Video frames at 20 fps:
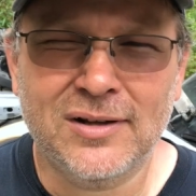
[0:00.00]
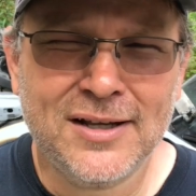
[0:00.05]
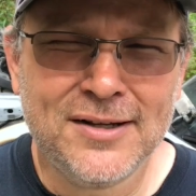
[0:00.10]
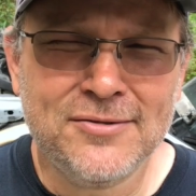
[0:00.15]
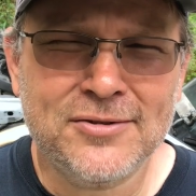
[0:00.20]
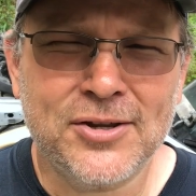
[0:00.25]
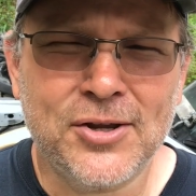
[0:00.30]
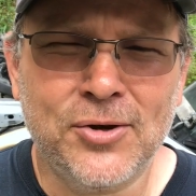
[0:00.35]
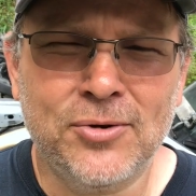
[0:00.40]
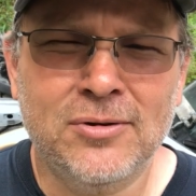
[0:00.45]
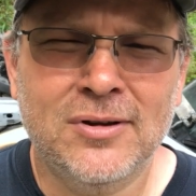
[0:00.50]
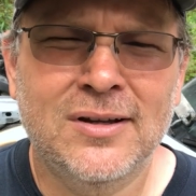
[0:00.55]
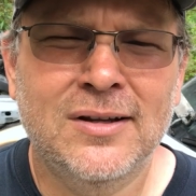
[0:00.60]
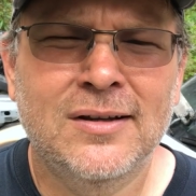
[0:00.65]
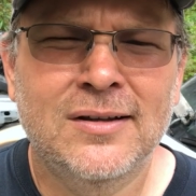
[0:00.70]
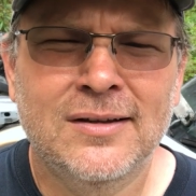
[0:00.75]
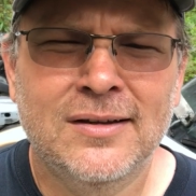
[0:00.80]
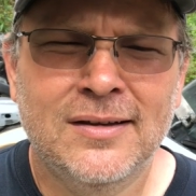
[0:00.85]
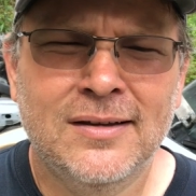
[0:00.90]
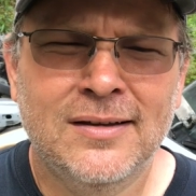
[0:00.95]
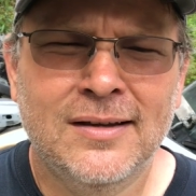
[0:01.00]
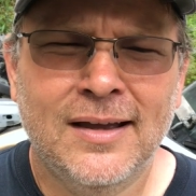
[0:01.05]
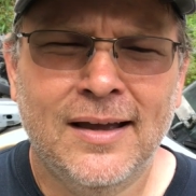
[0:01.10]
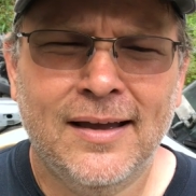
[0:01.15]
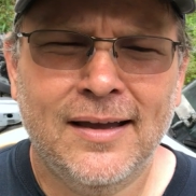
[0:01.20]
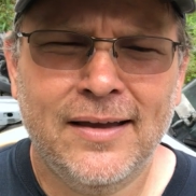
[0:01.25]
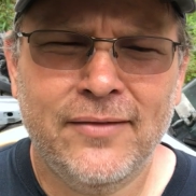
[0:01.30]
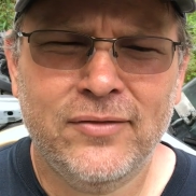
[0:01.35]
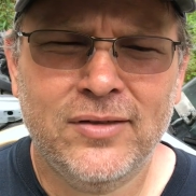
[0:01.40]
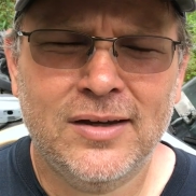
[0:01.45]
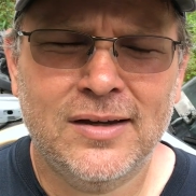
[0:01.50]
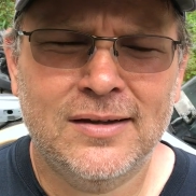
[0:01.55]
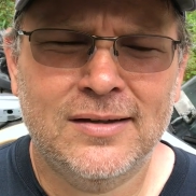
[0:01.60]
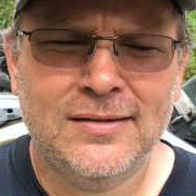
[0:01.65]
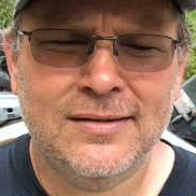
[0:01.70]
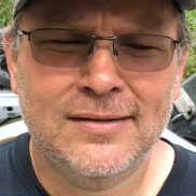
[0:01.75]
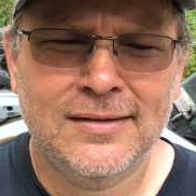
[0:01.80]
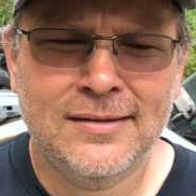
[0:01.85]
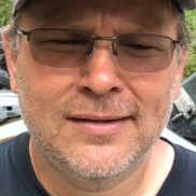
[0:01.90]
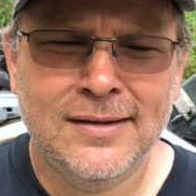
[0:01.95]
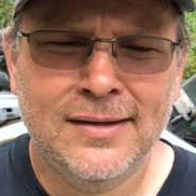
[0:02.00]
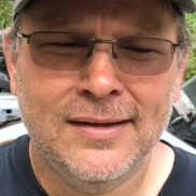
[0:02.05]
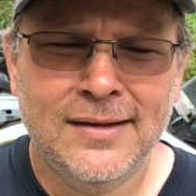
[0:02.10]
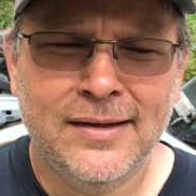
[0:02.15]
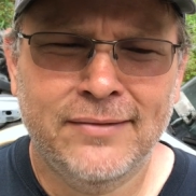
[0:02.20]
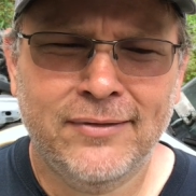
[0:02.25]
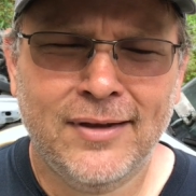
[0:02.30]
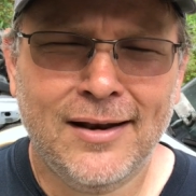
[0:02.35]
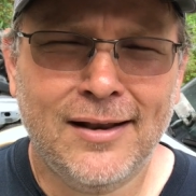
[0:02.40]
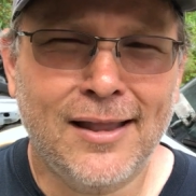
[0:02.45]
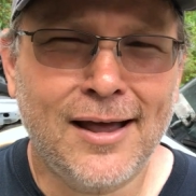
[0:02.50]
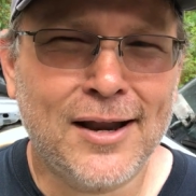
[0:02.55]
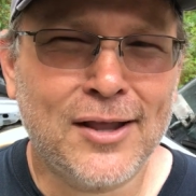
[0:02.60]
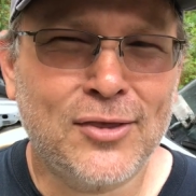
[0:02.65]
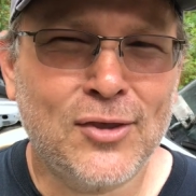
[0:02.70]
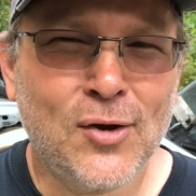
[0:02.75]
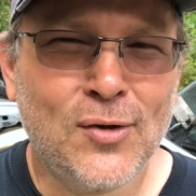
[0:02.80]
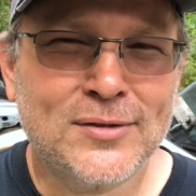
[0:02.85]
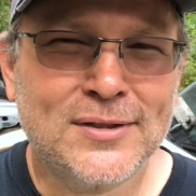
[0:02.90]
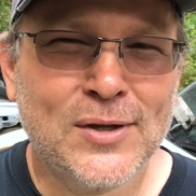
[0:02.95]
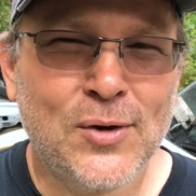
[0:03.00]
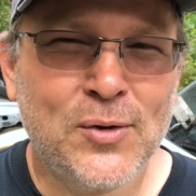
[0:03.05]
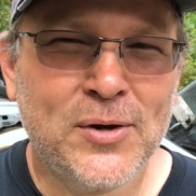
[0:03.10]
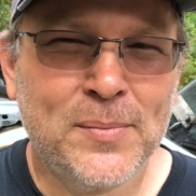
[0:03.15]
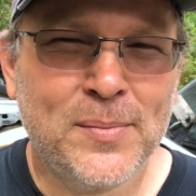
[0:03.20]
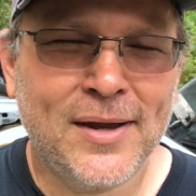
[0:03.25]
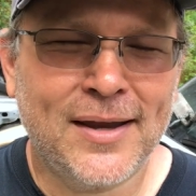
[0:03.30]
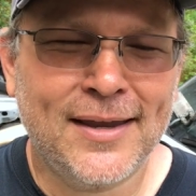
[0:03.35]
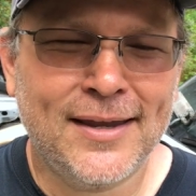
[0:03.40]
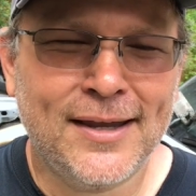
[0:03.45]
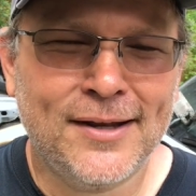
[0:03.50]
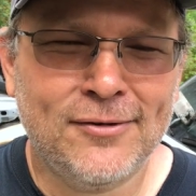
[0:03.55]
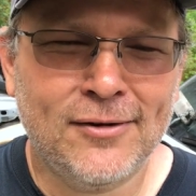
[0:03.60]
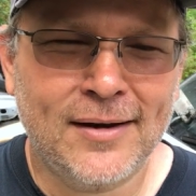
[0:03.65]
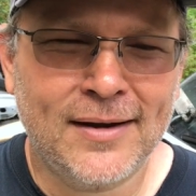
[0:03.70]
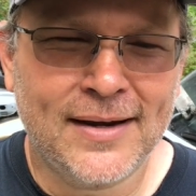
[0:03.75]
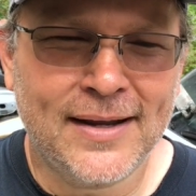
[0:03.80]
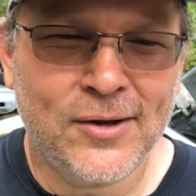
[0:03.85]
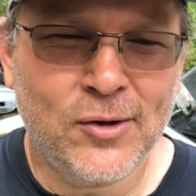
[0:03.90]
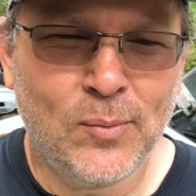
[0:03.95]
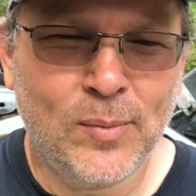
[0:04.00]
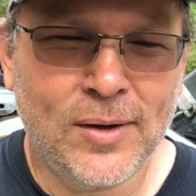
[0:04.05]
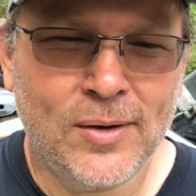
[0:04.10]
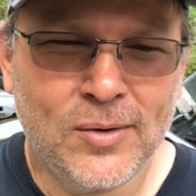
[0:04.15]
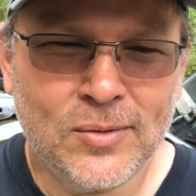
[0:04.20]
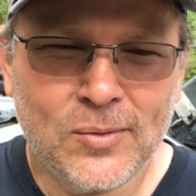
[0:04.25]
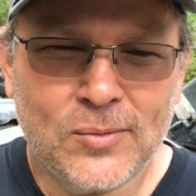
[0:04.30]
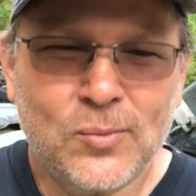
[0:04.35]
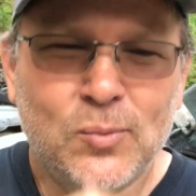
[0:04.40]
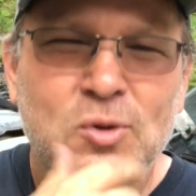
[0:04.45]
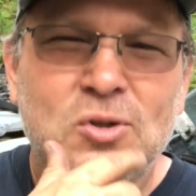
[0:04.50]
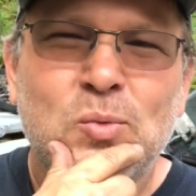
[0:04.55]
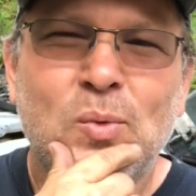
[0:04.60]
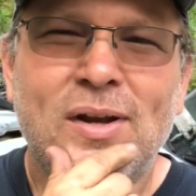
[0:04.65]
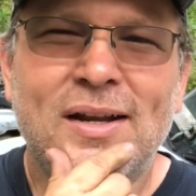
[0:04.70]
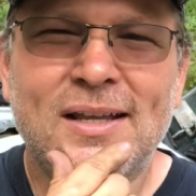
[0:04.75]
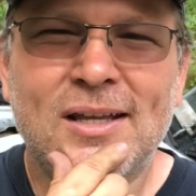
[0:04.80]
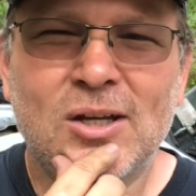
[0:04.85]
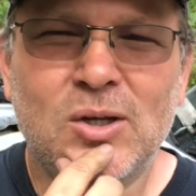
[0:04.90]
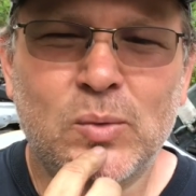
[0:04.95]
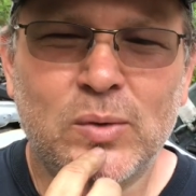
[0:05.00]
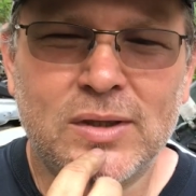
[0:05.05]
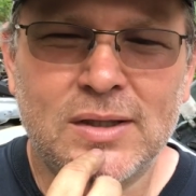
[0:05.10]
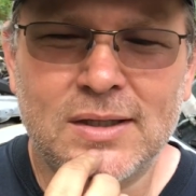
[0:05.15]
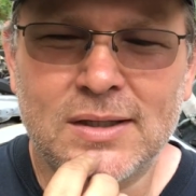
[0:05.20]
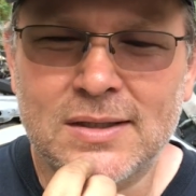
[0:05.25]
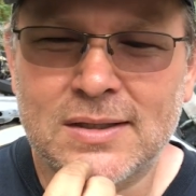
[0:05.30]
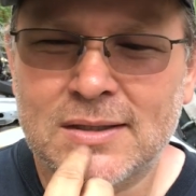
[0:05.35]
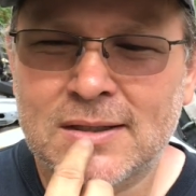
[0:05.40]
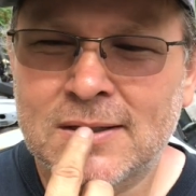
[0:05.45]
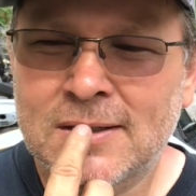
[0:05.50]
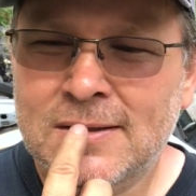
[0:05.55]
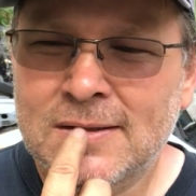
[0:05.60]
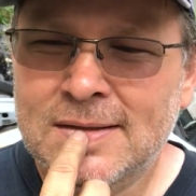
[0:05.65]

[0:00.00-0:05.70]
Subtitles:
I don't know. I've got a lot of thoughts going in my head right now about which way to go with this.